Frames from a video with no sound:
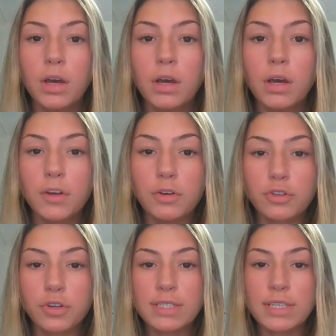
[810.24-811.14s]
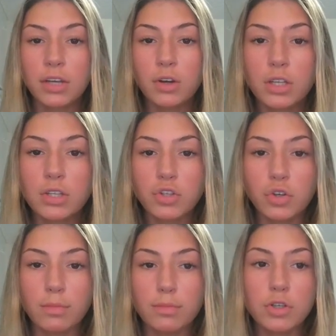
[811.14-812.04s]
The nutrients that you
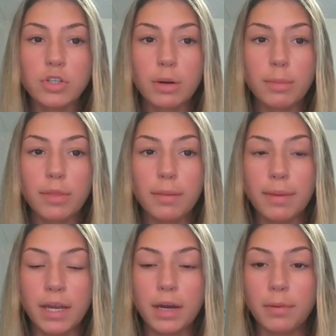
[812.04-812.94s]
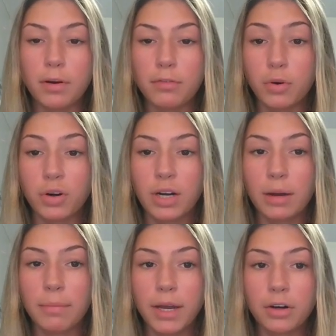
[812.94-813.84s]
consume determine the makeup of your
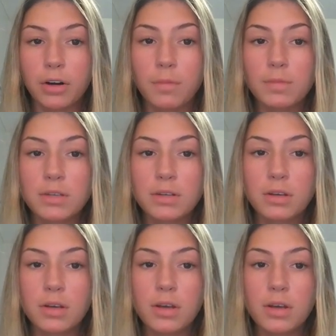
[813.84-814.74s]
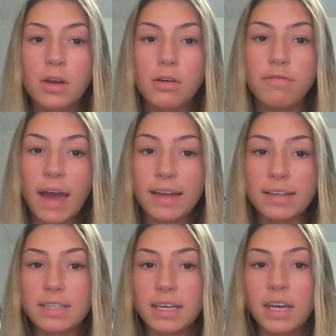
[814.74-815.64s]
gut microbes.
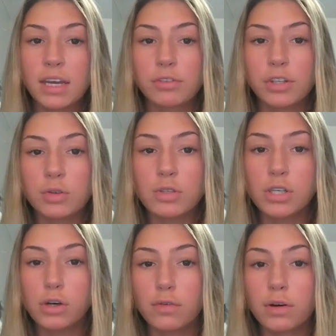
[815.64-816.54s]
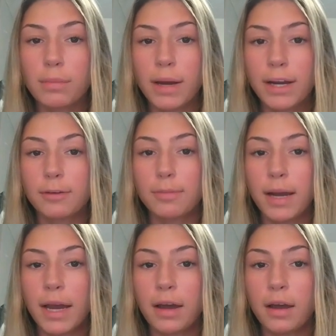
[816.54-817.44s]
Fasting can reduce the overall
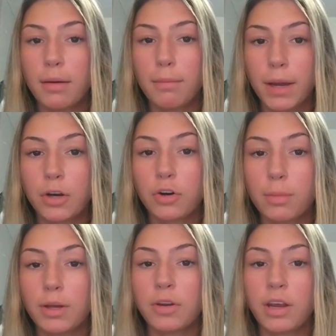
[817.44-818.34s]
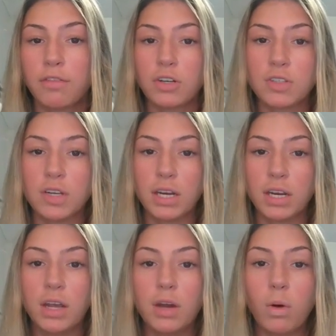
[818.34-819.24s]
microbial diversity,
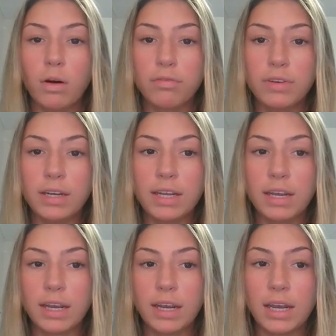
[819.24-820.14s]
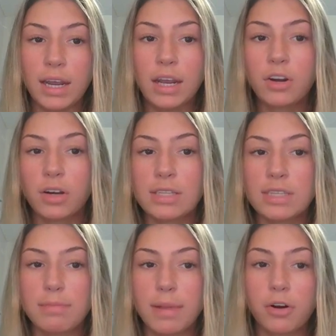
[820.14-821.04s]
while feeding can increase
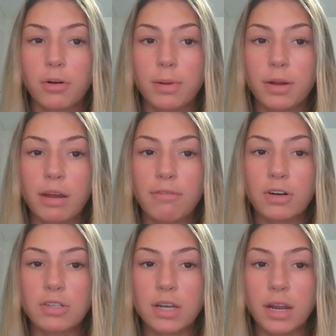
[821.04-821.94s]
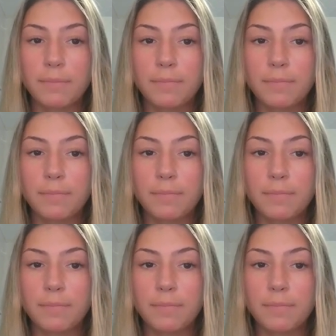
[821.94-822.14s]
the microbial diversity.